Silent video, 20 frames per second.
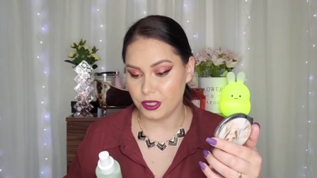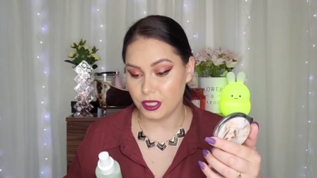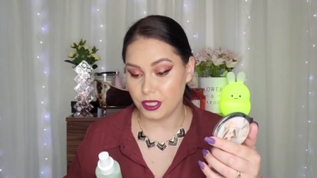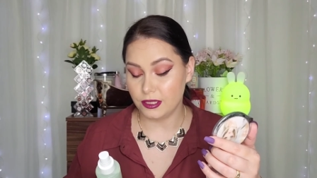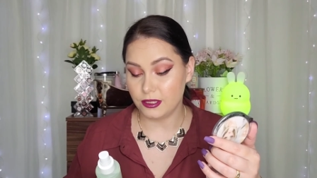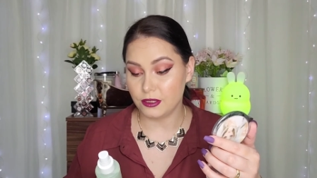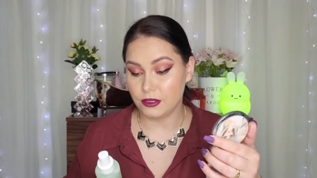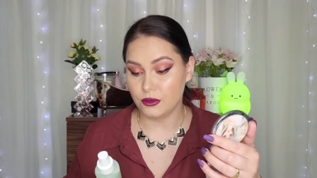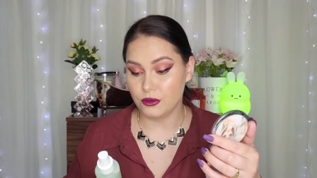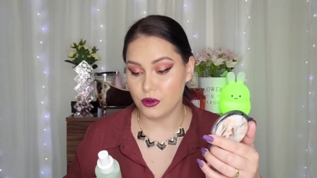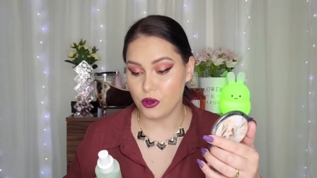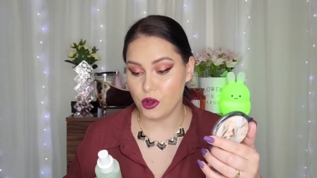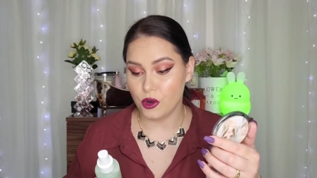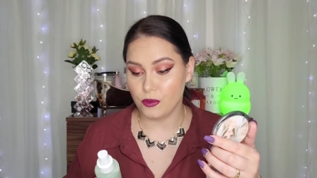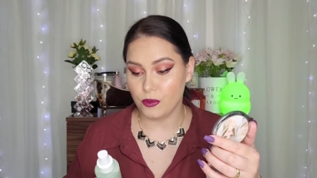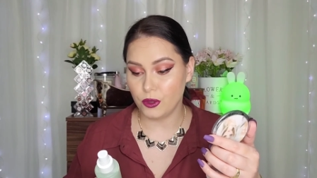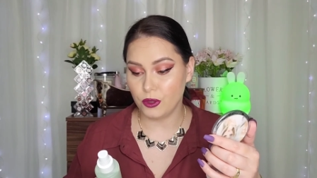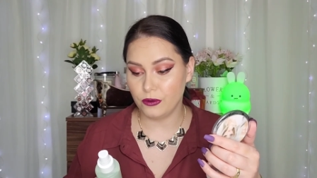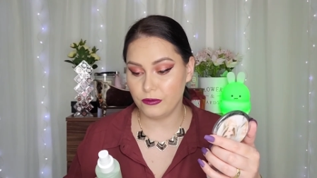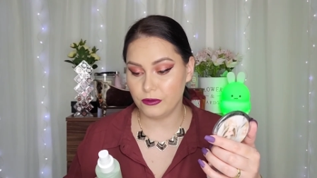It's
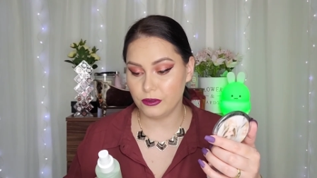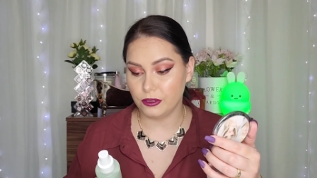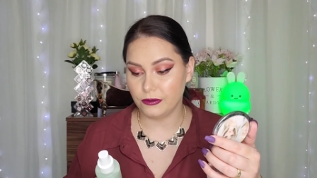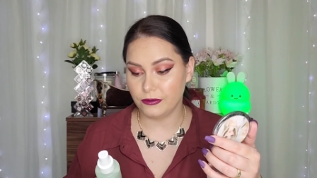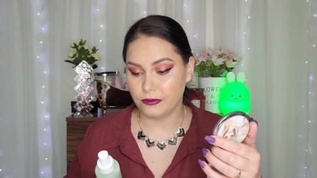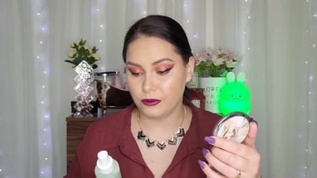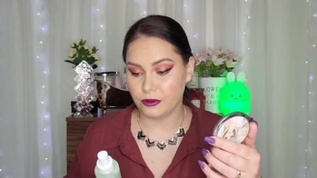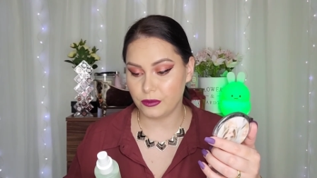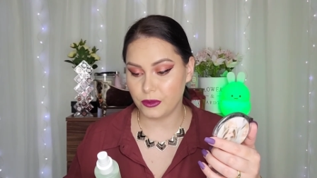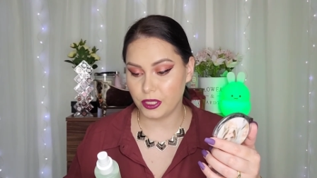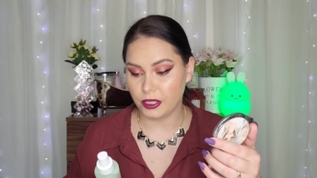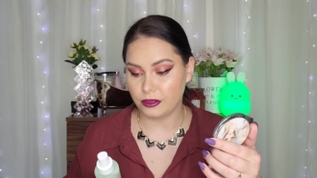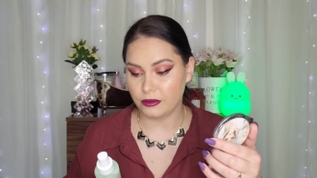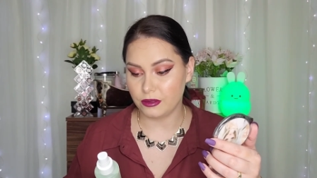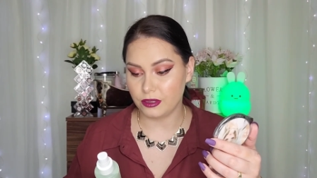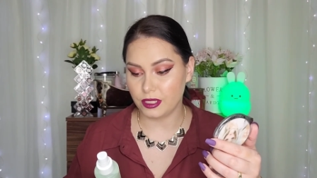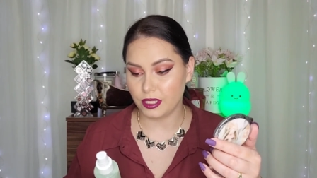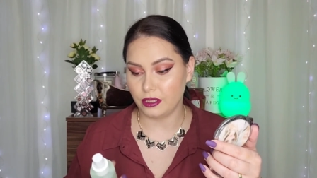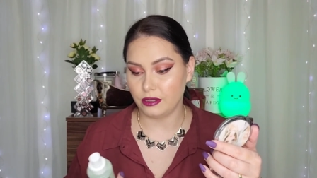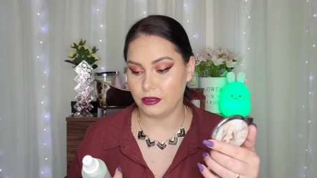normal for the formula to
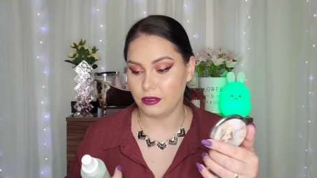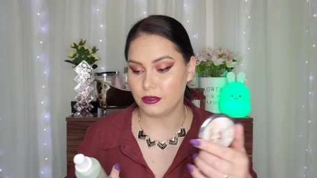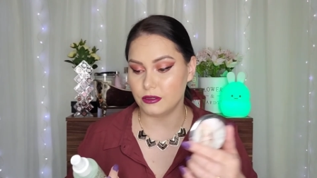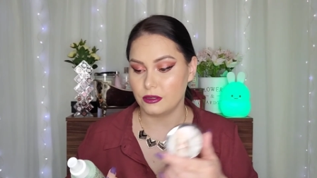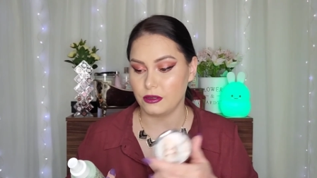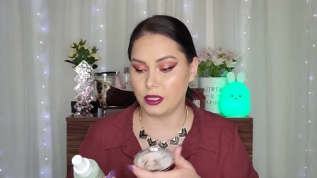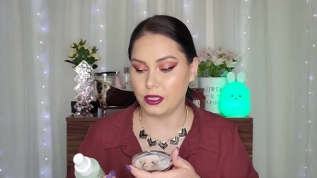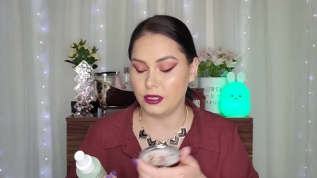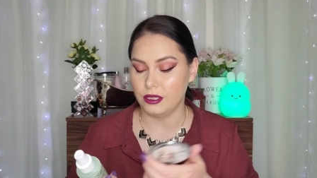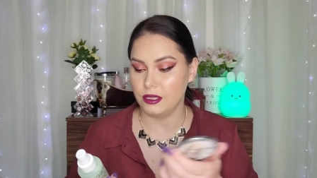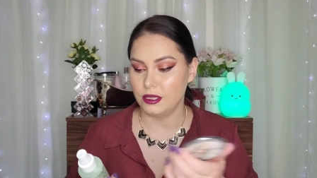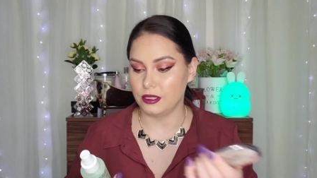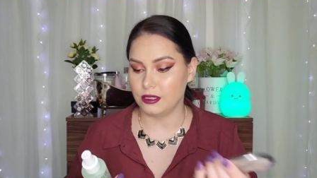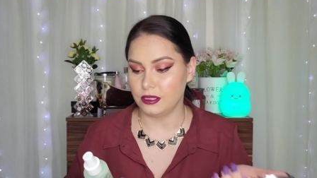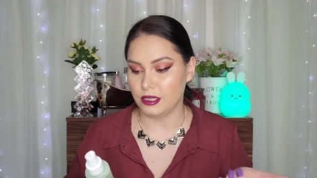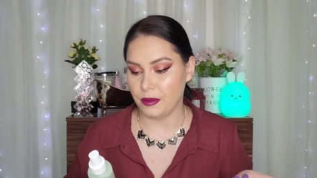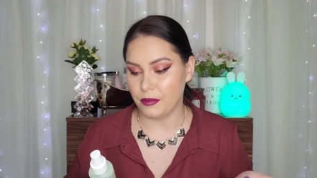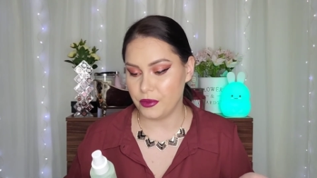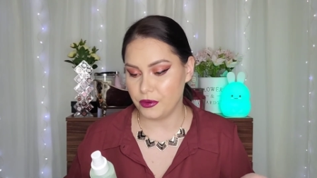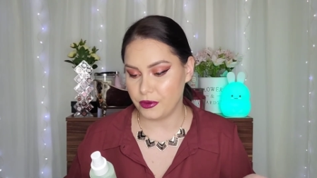settle, so I think it
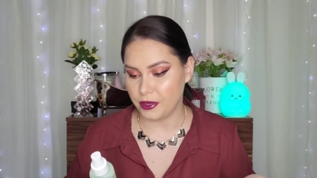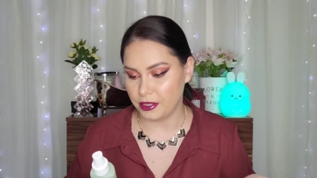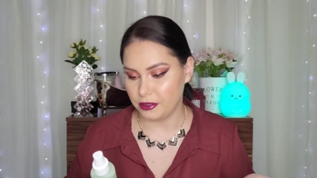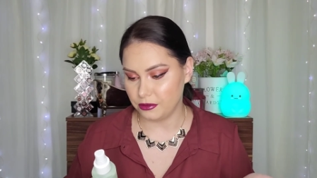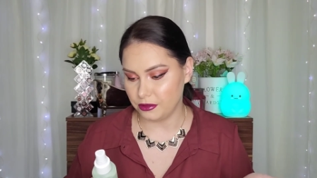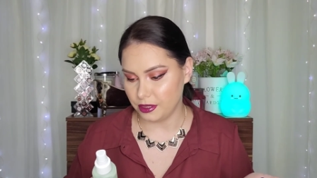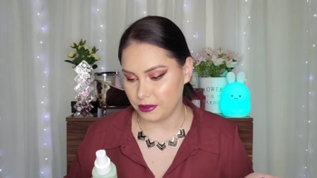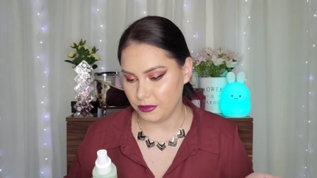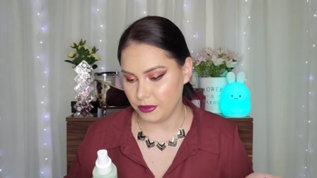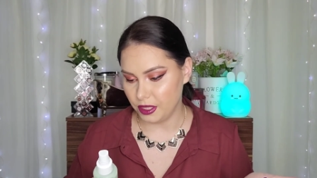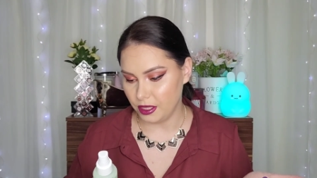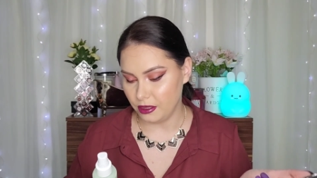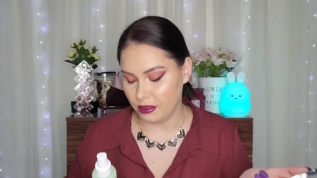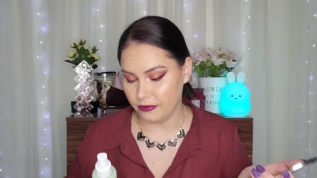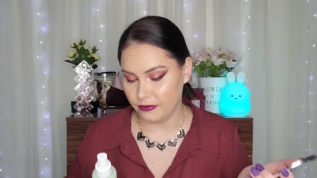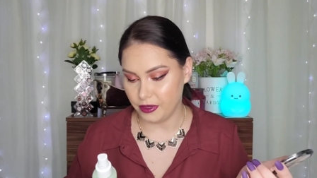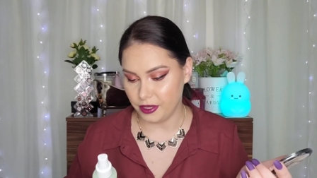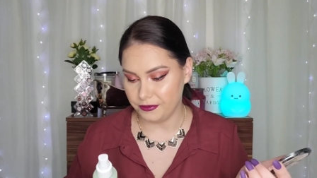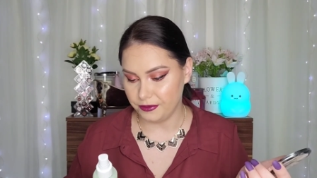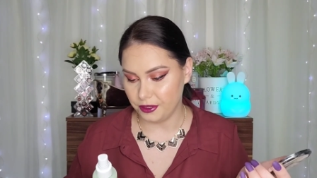separates or something
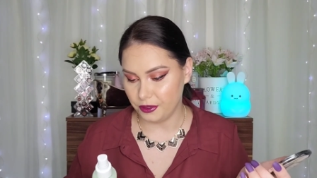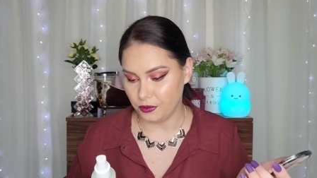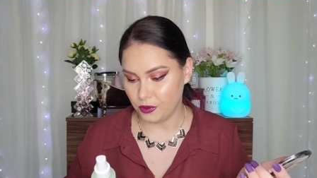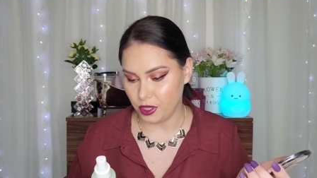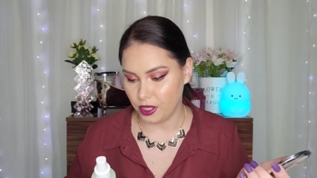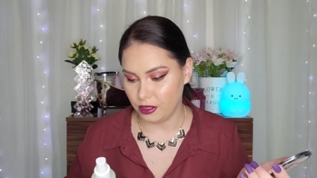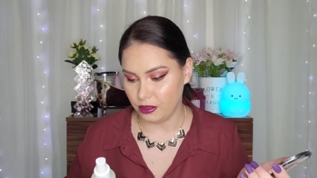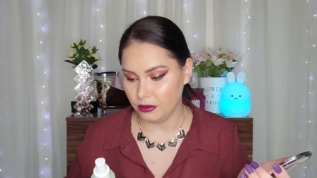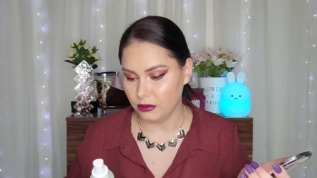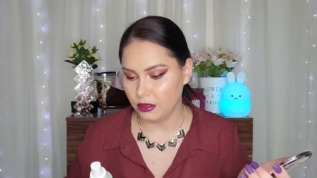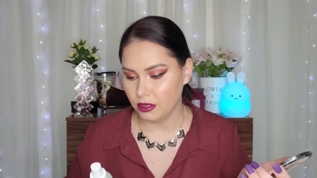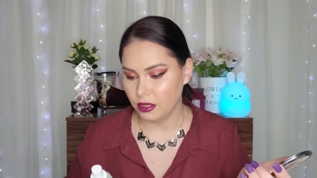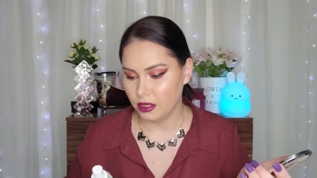after a while.